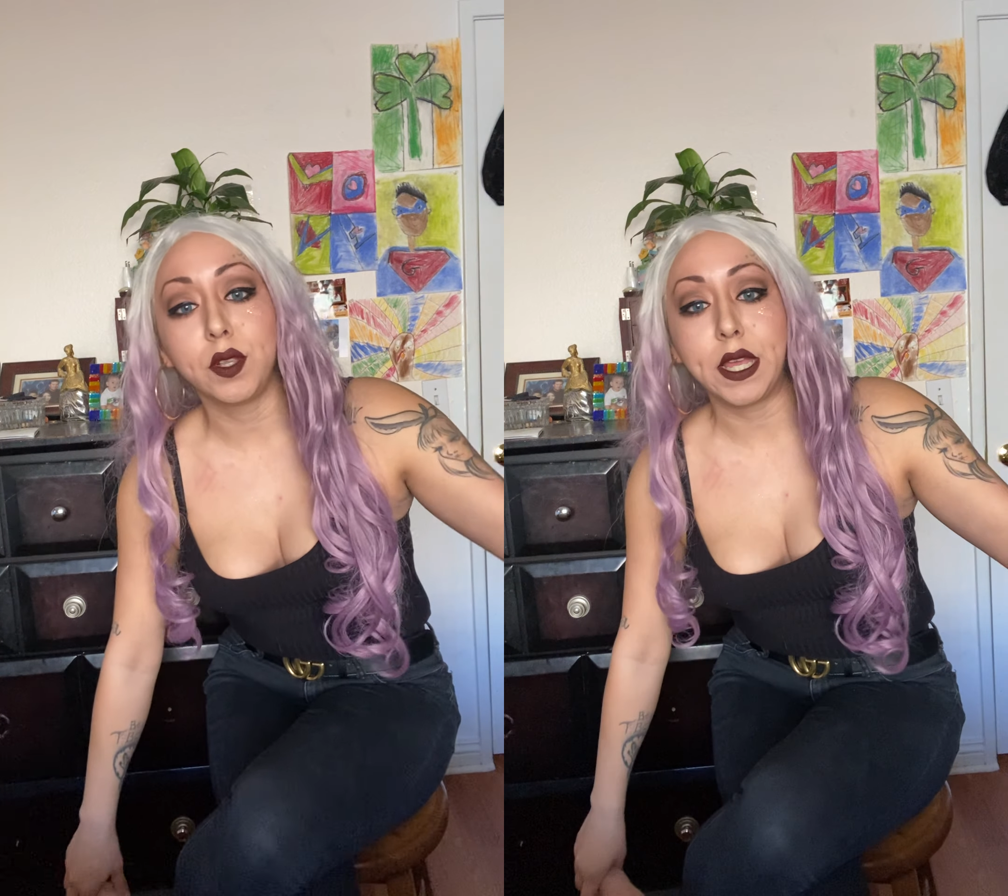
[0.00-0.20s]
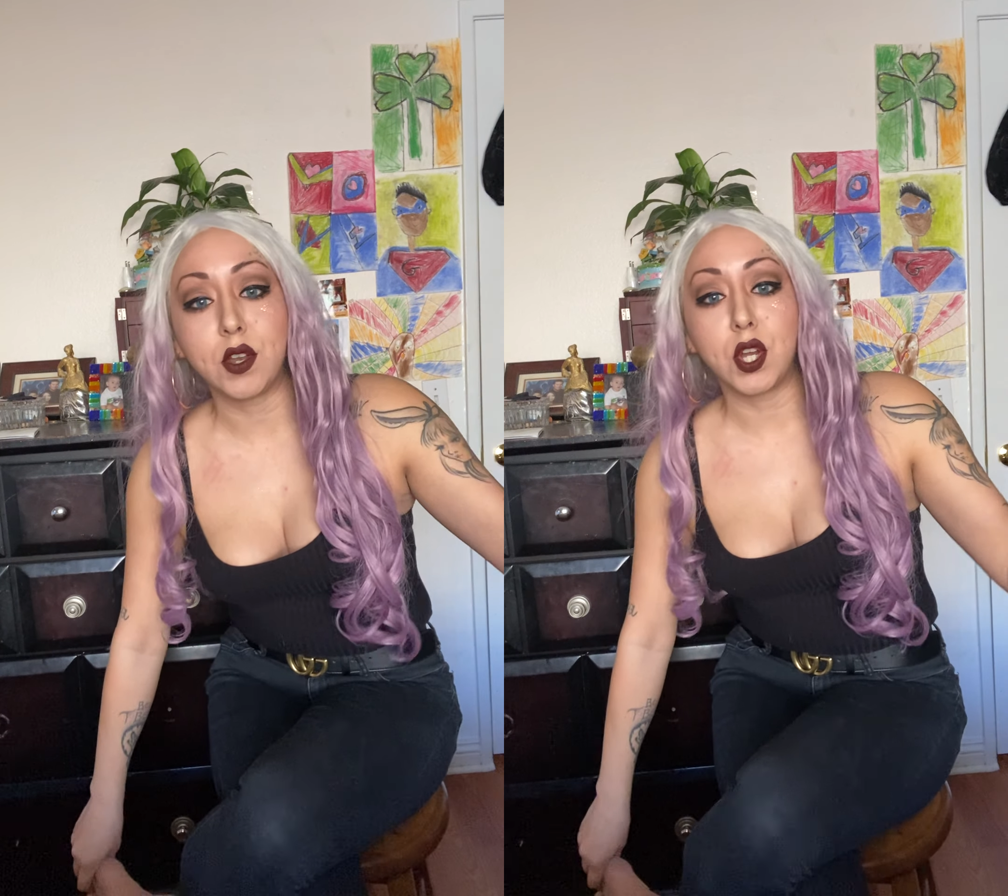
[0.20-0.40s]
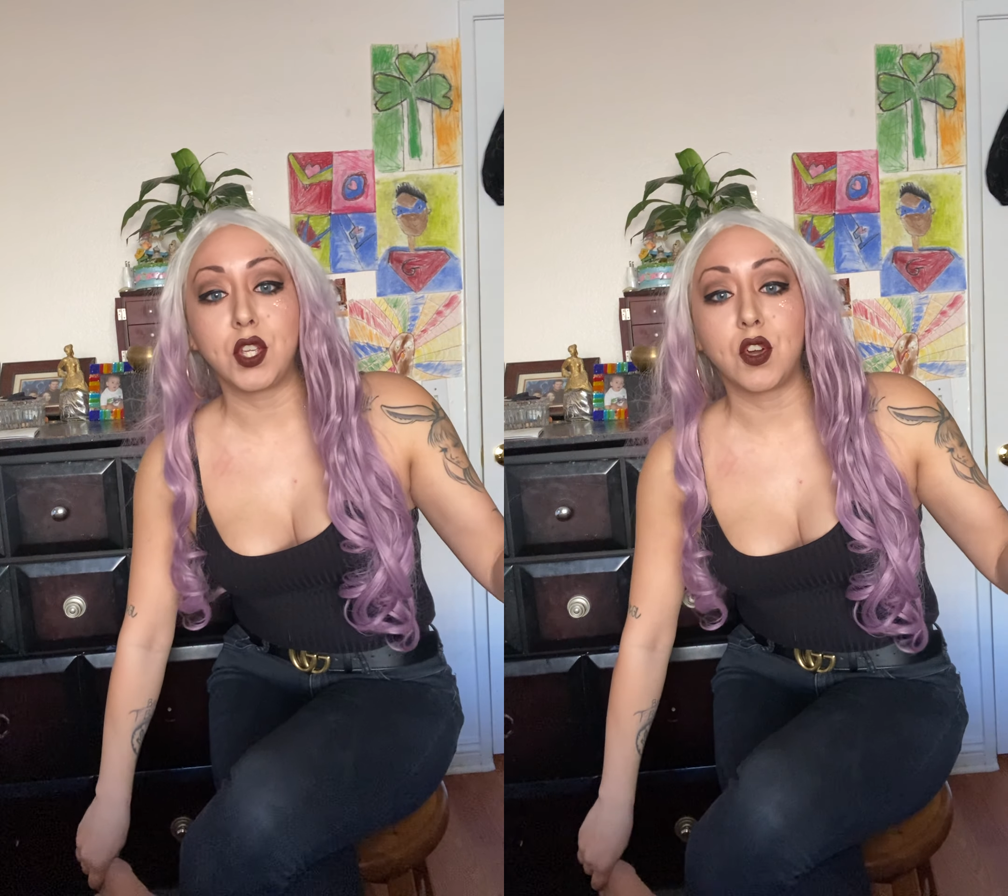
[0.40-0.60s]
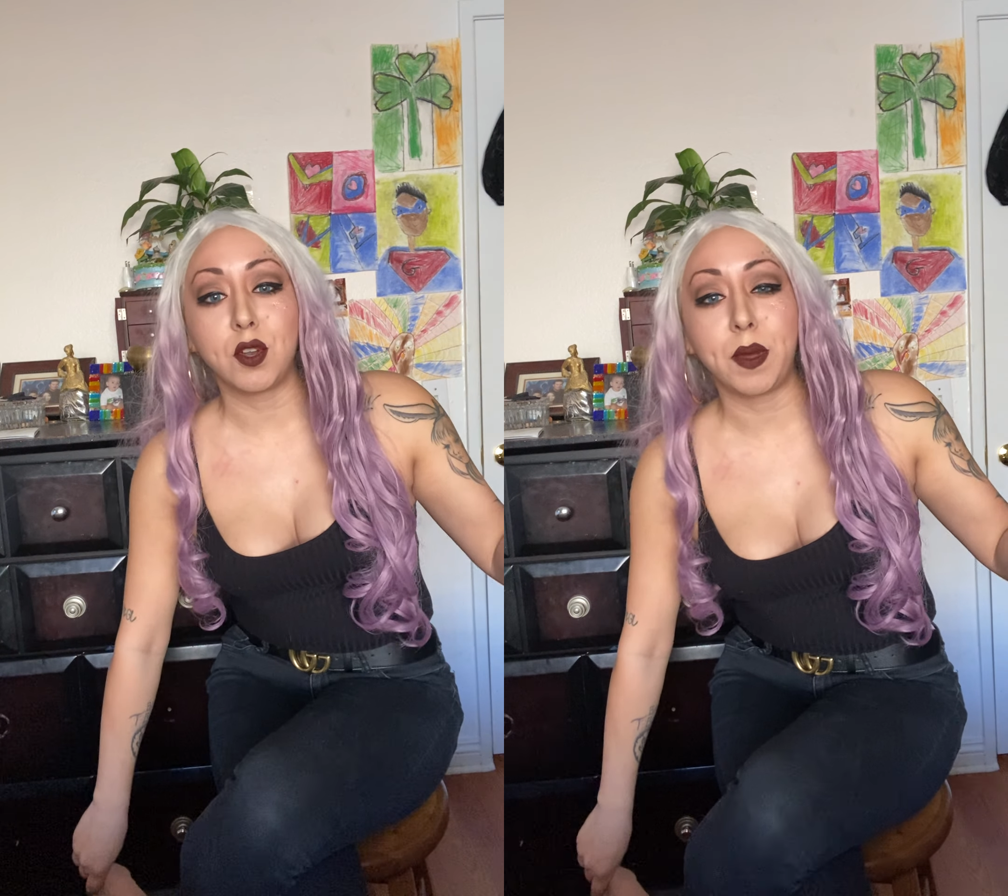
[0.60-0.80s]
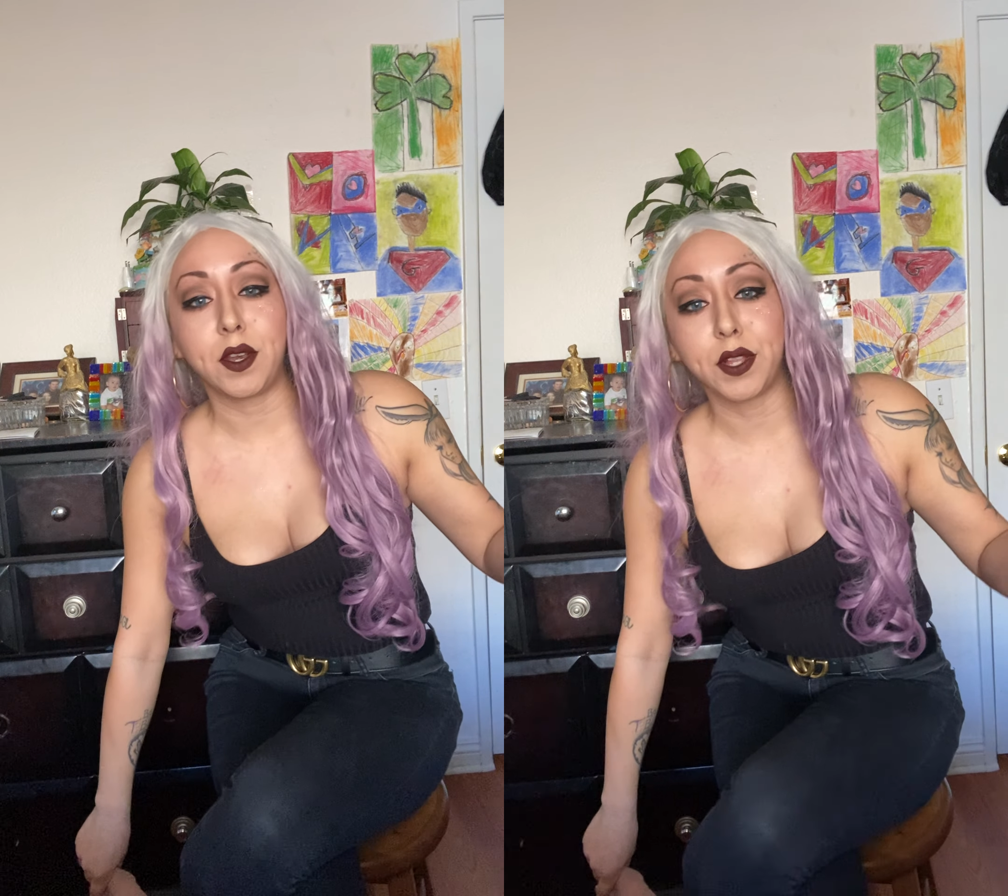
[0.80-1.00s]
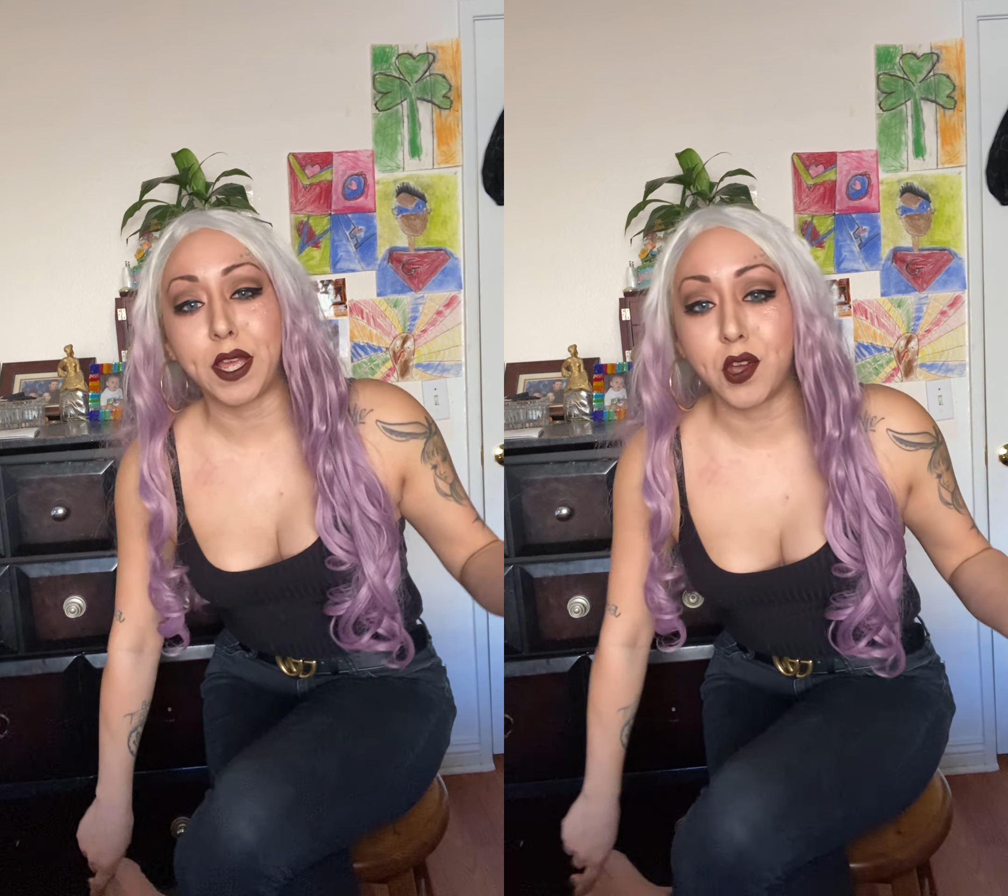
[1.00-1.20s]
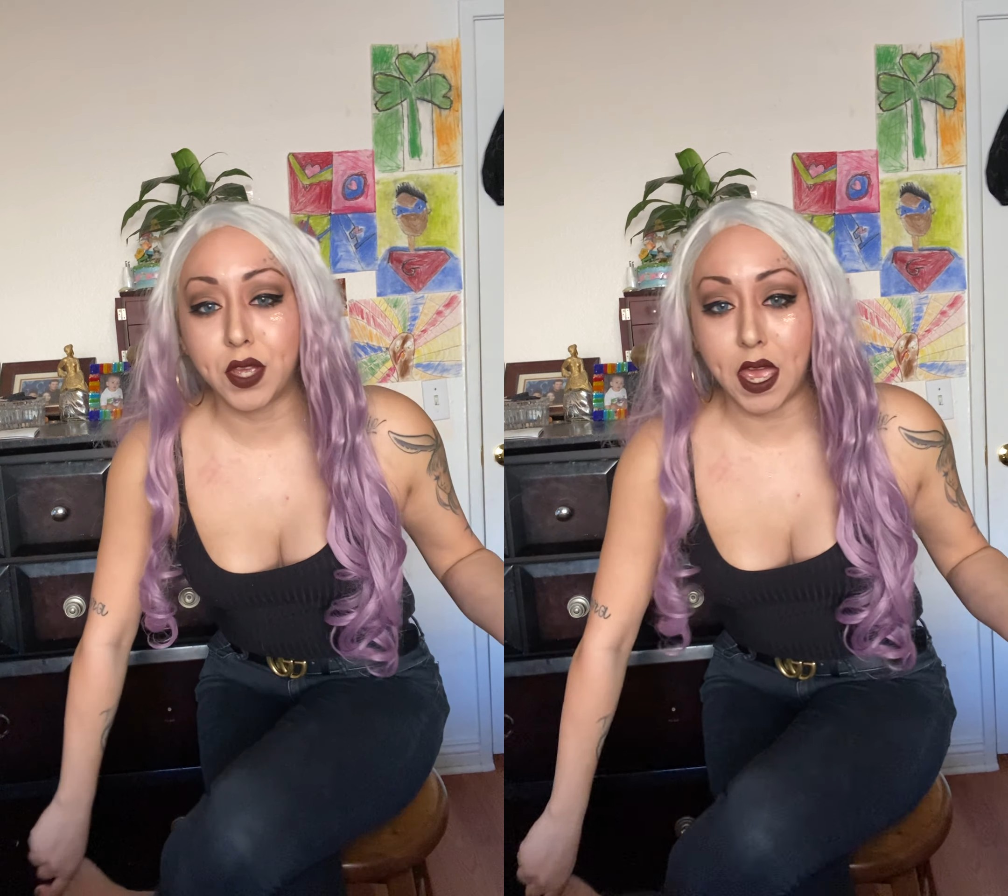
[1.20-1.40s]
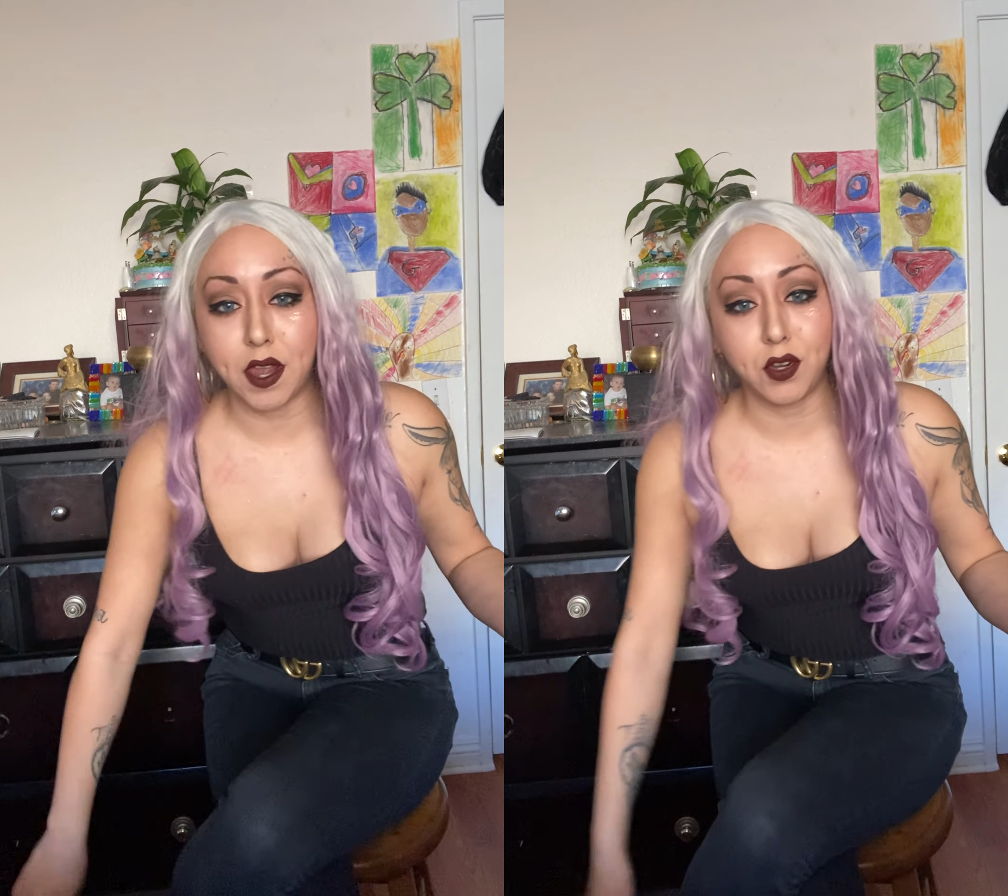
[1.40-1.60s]
later on you go to bed, you're like,
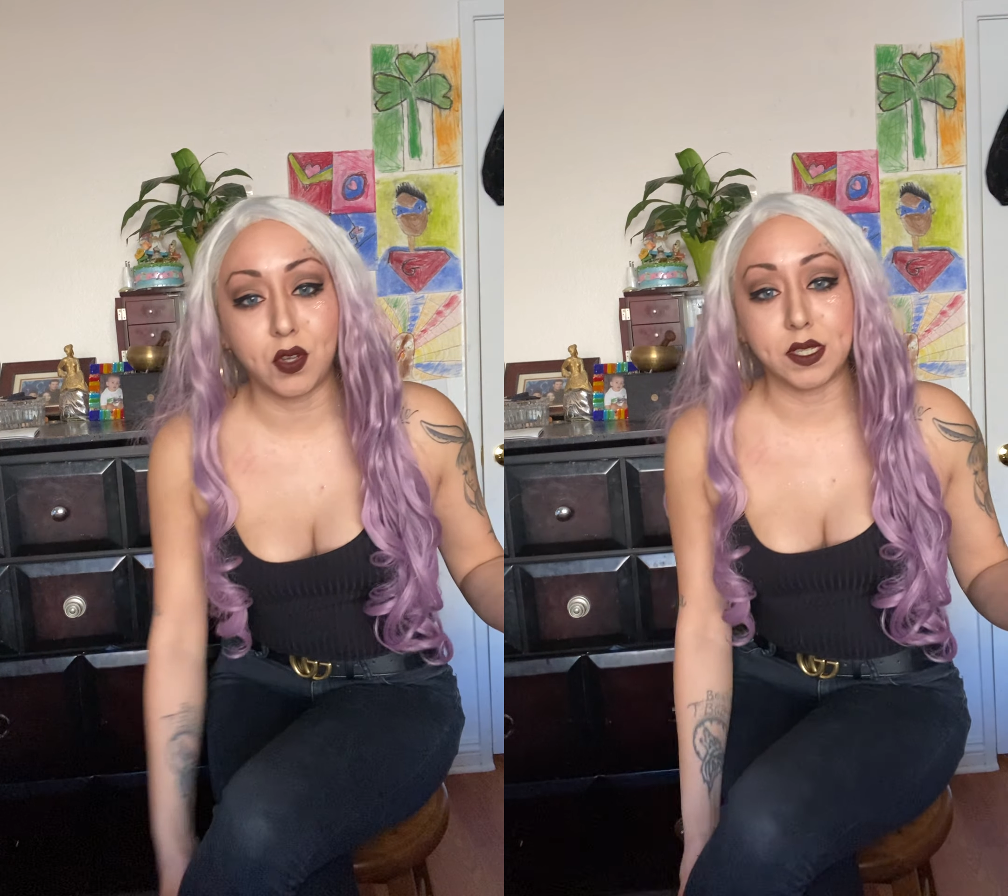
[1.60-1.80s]
okay, I don't know,